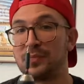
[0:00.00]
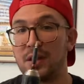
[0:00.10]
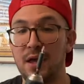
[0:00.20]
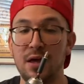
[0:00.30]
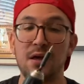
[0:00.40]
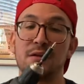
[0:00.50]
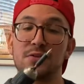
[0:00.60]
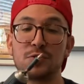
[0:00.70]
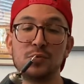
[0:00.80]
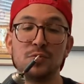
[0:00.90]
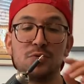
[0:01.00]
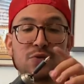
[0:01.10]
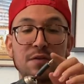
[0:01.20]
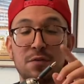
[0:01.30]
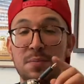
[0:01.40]
a
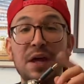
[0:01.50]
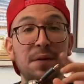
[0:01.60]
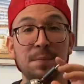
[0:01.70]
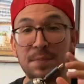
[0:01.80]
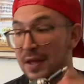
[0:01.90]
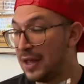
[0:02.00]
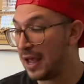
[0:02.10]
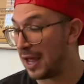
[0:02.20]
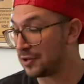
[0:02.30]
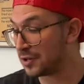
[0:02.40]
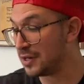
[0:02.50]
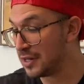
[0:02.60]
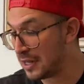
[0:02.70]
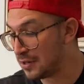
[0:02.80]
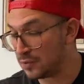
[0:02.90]
screwdriver bit, and you're going to
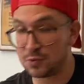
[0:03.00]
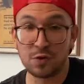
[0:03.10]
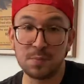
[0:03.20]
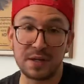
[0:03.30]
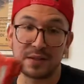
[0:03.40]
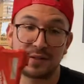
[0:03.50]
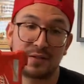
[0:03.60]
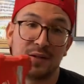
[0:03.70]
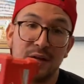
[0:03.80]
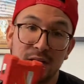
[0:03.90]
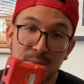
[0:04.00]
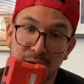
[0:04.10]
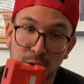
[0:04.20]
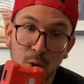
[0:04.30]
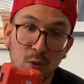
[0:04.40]
need drill bits to make
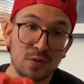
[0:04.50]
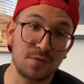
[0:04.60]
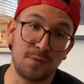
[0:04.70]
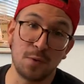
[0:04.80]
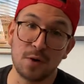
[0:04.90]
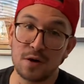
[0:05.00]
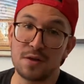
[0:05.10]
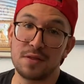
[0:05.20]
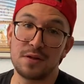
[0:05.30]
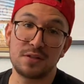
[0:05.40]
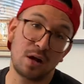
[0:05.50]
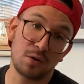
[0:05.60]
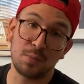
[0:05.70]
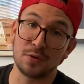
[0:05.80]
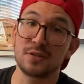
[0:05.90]
the holes for the toggle
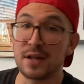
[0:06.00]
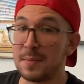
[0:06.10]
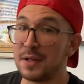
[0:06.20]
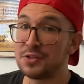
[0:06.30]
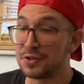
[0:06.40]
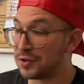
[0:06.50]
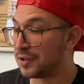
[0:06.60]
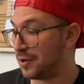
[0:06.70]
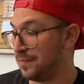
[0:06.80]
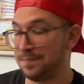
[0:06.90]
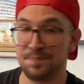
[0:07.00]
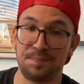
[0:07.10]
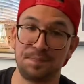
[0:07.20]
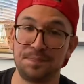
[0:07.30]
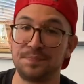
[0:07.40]
bolts that I mentioned earlier.
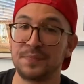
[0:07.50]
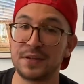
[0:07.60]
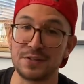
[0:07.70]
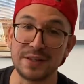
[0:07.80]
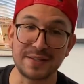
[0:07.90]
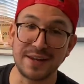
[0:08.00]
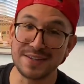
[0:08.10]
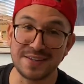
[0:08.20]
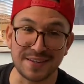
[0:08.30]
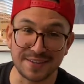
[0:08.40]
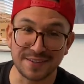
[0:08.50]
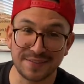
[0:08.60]
So let's get into this.